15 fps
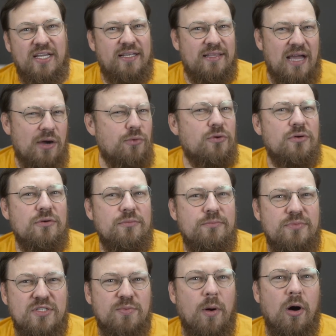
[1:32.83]
and our
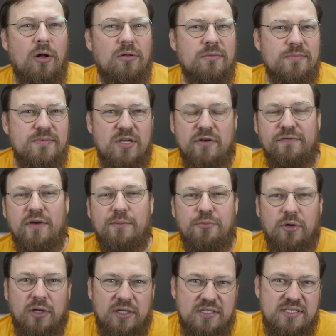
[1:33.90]
small software
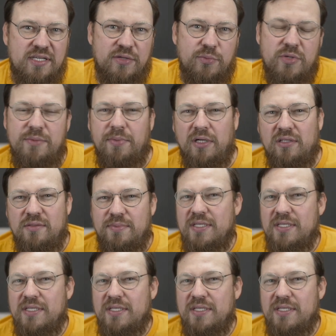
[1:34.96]
products that we build,